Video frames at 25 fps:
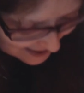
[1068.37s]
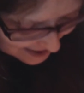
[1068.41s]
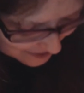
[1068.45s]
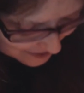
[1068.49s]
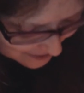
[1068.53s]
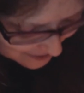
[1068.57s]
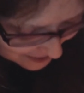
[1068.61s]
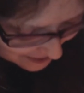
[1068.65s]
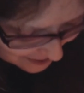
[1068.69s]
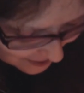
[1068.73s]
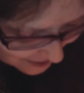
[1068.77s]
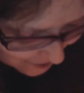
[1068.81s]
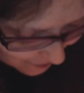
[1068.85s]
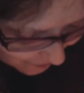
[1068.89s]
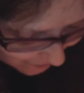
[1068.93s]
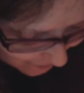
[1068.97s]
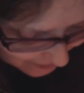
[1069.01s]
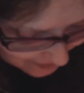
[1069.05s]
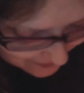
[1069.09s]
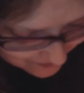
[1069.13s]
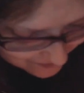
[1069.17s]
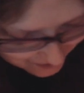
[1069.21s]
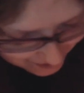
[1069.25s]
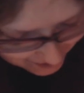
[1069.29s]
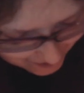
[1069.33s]
doing his
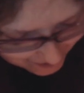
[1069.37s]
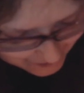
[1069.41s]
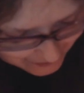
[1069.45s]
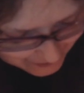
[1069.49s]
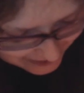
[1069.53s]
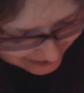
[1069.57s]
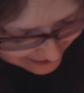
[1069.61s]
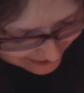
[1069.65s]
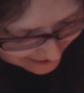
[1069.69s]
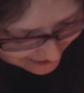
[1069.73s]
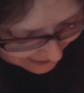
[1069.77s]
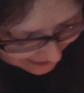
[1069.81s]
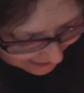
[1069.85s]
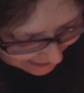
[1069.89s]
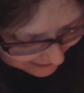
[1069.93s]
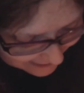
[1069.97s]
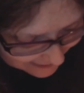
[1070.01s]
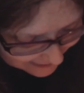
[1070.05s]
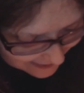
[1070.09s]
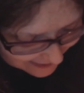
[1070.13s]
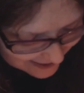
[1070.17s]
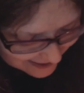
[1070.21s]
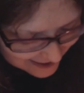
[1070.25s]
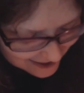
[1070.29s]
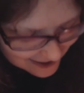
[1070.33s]
Cockney rhyming
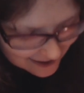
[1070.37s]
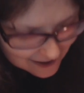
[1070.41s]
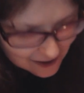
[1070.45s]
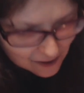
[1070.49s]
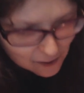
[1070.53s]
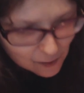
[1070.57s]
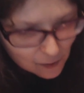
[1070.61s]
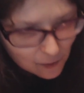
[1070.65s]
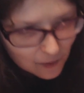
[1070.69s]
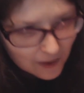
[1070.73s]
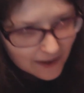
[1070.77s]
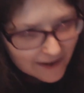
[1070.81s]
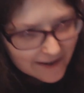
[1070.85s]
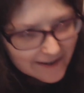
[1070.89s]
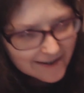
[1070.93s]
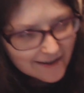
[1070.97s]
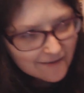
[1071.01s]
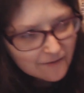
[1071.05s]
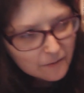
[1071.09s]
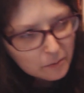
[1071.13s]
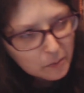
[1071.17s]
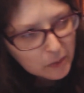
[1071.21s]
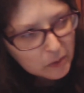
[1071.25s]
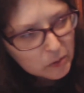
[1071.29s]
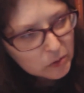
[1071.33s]
slang and said, oh, let's
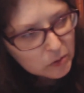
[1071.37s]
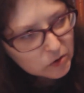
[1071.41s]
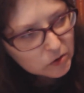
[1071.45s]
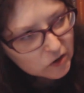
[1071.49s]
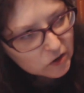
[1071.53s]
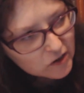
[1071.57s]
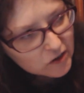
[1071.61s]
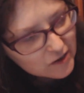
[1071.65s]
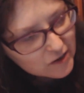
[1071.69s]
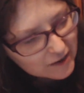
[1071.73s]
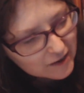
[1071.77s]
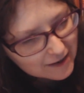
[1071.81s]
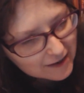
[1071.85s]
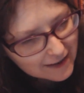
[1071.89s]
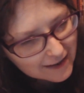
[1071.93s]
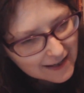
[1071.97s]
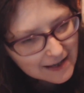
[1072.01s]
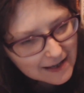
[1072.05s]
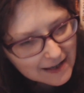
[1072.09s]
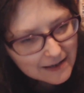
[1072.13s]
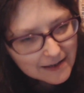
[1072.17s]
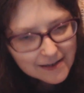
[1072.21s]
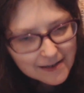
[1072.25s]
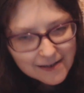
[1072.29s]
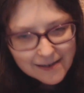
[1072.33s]
have butchers.
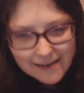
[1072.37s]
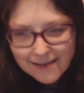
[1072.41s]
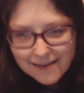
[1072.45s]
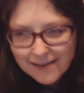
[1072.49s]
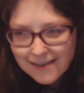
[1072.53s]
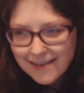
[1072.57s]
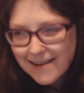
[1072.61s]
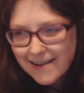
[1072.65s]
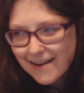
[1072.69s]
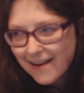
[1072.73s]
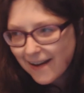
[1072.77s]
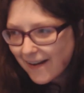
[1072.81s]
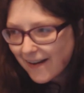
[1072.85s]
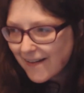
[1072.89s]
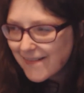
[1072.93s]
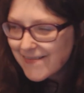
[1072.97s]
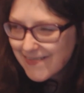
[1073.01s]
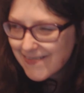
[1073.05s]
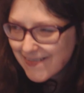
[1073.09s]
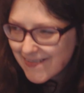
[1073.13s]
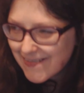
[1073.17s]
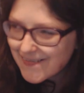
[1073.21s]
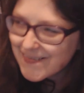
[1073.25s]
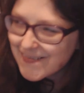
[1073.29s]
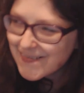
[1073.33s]
You
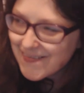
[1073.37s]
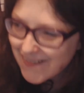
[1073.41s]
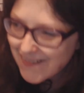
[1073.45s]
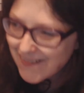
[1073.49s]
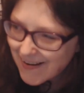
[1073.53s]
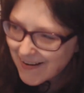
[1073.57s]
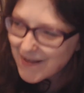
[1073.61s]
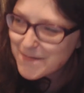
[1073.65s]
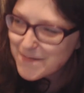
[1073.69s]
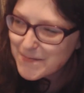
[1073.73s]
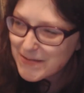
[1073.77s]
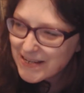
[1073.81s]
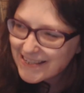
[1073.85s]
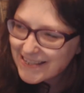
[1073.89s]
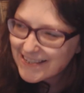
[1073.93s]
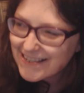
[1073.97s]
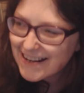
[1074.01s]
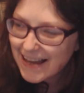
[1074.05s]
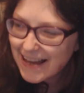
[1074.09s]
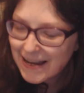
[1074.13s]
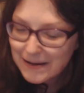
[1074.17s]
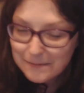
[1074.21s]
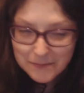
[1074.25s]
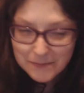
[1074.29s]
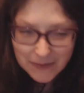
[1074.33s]
know, Cockney rhyming
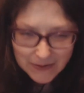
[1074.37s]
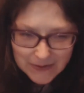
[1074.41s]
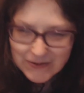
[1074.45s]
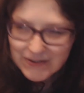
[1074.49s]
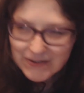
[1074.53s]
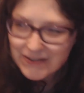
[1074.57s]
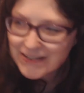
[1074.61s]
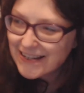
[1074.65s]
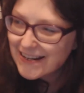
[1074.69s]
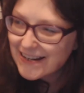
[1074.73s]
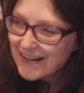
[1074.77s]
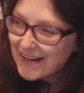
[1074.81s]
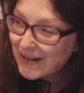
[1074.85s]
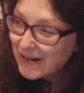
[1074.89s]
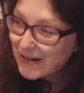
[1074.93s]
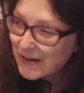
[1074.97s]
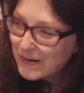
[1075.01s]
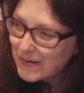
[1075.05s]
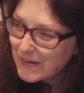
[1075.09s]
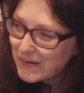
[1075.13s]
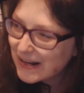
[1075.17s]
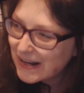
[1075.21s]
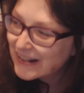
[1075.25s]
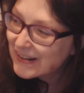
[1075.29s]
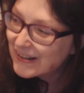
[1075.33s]
slang, butchers and
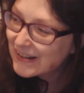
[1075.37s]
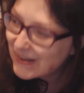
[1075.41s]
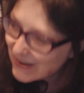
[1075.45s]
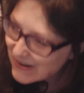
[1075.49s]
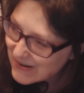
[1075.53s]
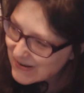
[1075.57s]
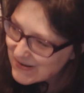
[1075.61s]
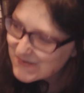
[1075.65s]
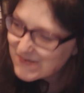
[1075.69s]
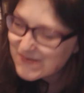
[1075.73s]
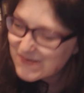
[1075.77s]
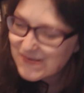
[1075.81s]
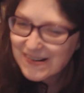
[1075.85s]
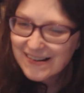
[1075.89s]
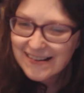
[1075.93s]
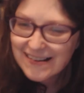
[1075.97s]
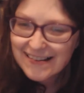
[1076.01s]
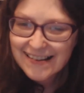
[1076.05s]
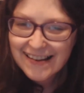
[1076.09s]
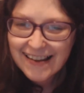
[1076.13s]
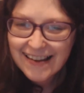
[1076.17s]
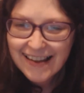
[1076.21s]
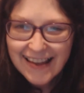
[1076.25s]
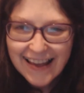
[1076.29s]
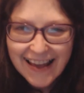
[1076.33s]
Luke.
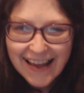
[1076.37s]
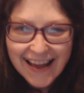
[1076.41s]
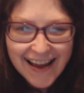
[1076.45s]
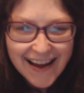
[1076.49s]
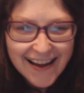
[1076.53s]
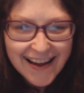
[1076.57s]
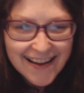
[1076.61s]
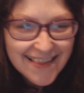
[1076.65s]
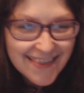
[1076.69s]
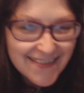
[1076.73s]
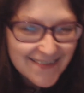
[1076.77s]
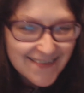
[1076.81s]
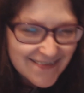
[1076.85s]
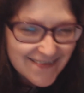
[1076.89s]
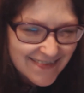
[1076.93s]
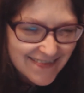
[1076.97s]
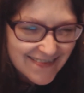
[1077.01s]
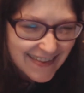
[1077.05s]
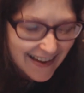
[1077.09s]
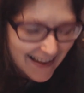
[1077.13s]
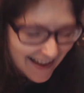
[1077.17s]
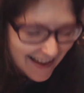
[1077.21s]
I love